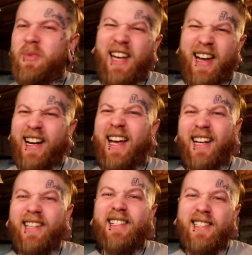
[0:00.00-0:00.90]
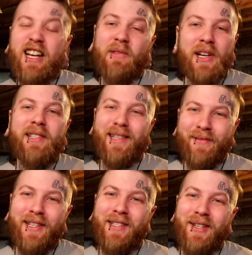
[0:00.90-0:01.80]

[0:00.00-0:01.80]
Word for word: so we kind of got to get this done relatively